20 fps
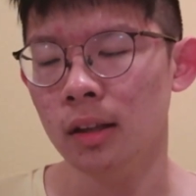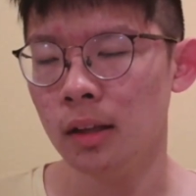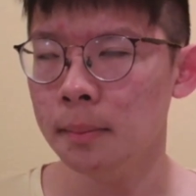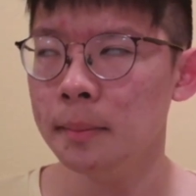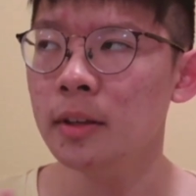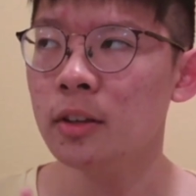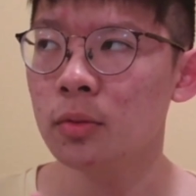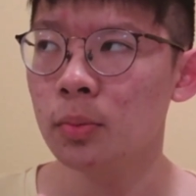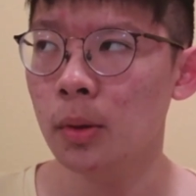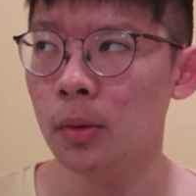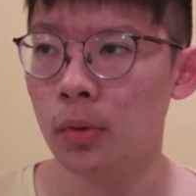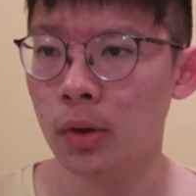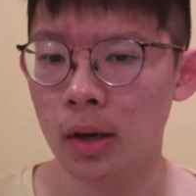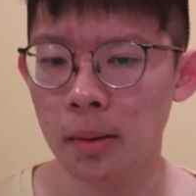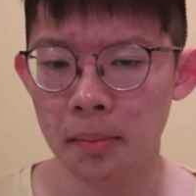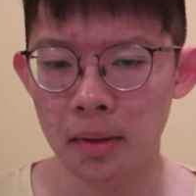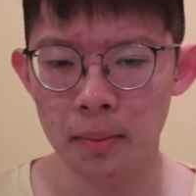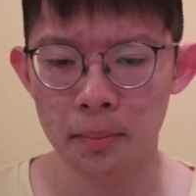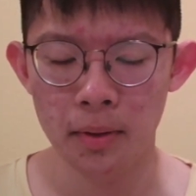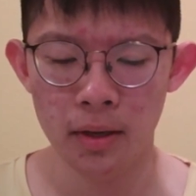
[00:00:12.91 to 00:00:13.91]
Let me explain
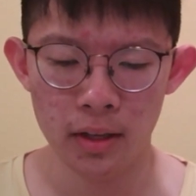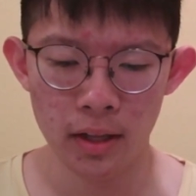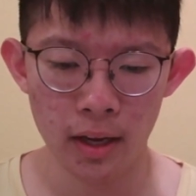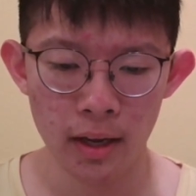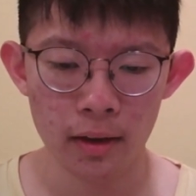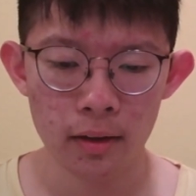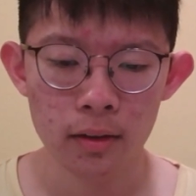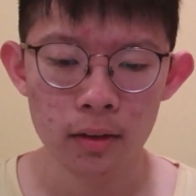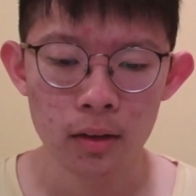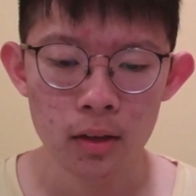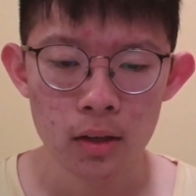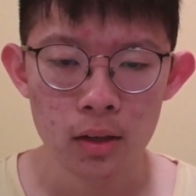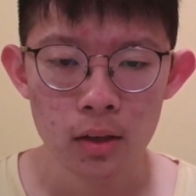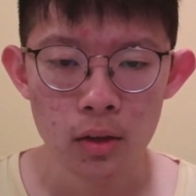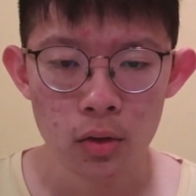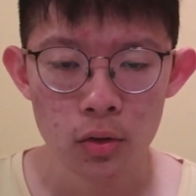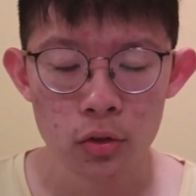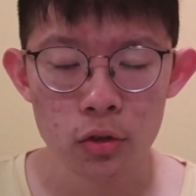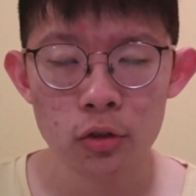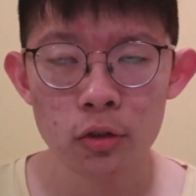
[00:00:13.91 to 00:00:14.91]
what I mean by that.
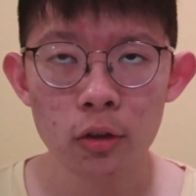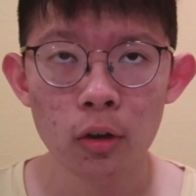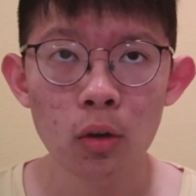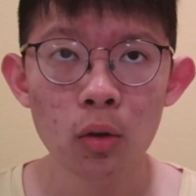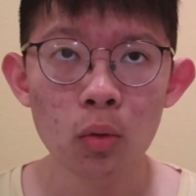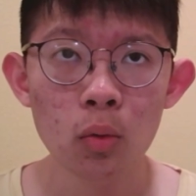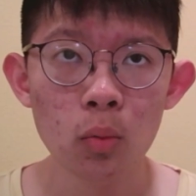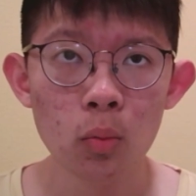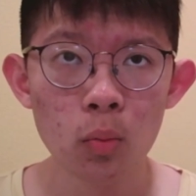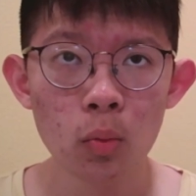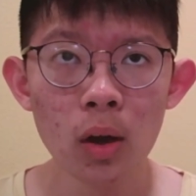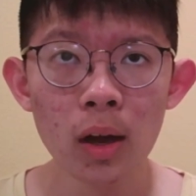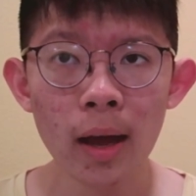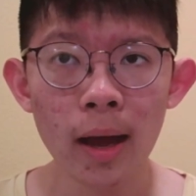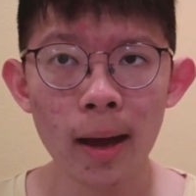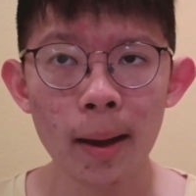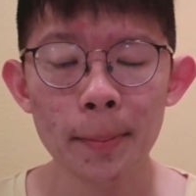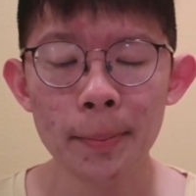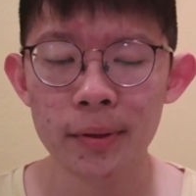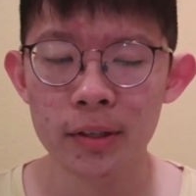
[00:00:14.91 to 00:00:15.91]
So,
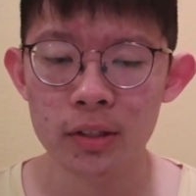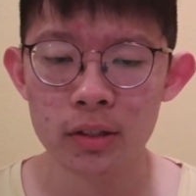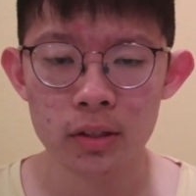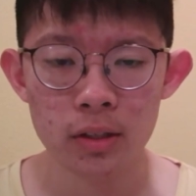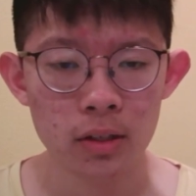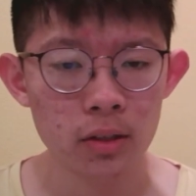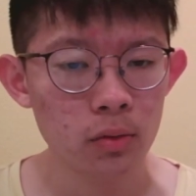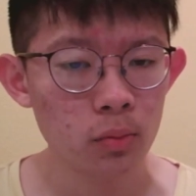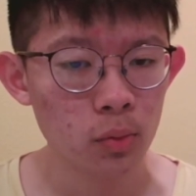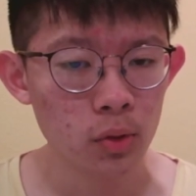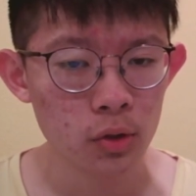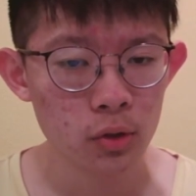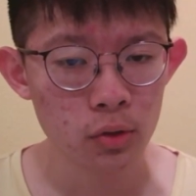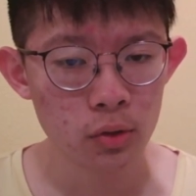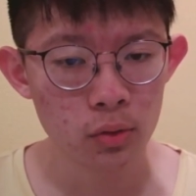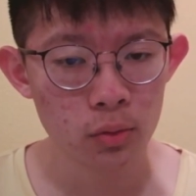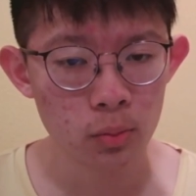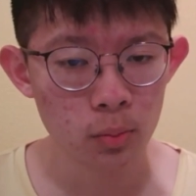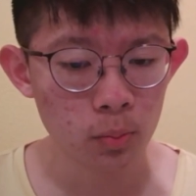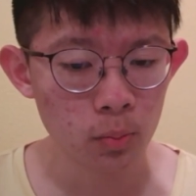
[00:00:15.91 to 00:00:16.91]
what happens is
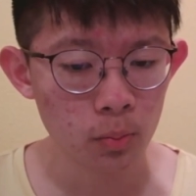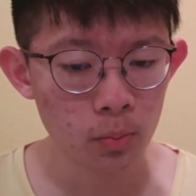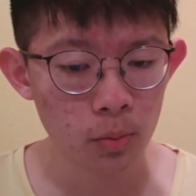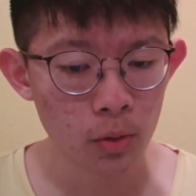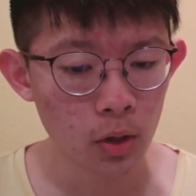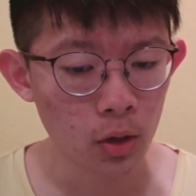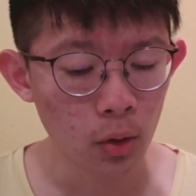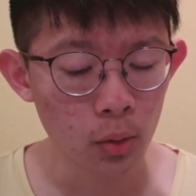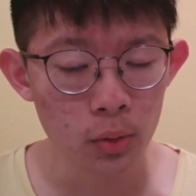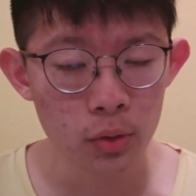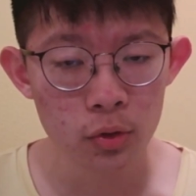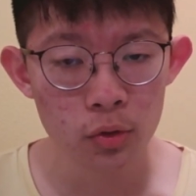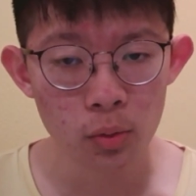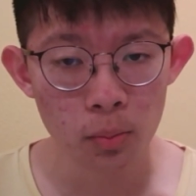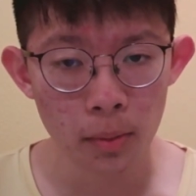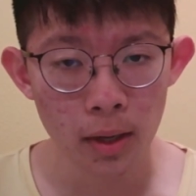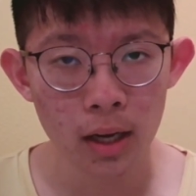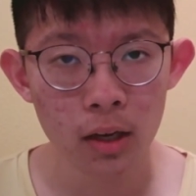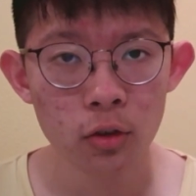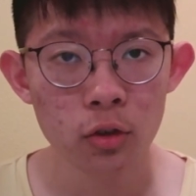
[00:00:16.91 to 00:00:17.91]
once you go
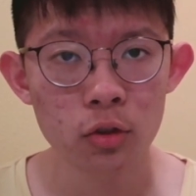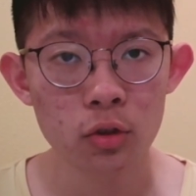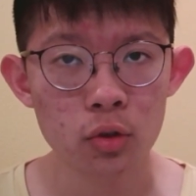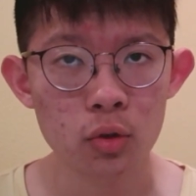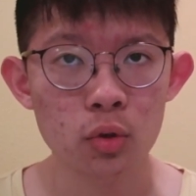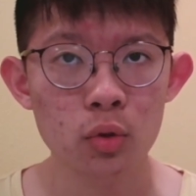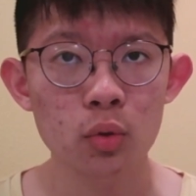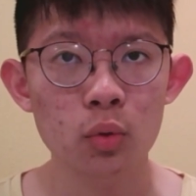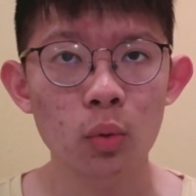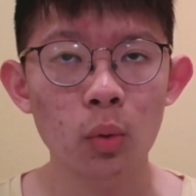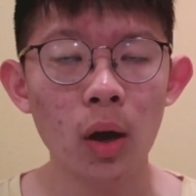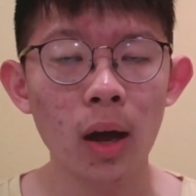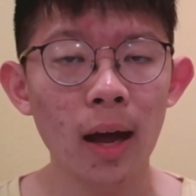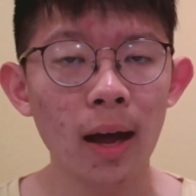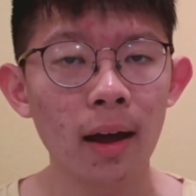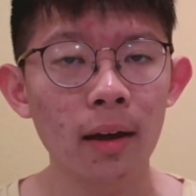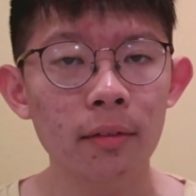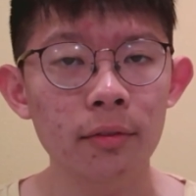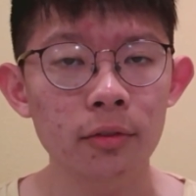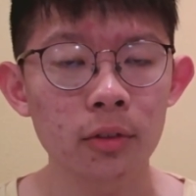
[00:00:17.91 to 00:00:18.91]
into a match, you
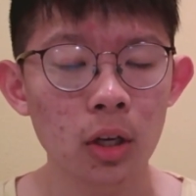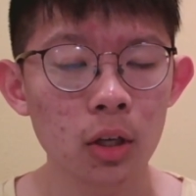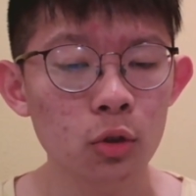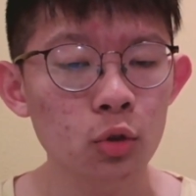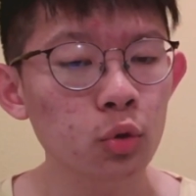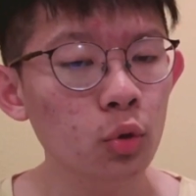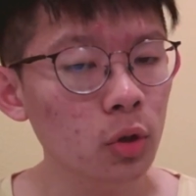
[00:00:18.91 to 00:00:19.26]
have a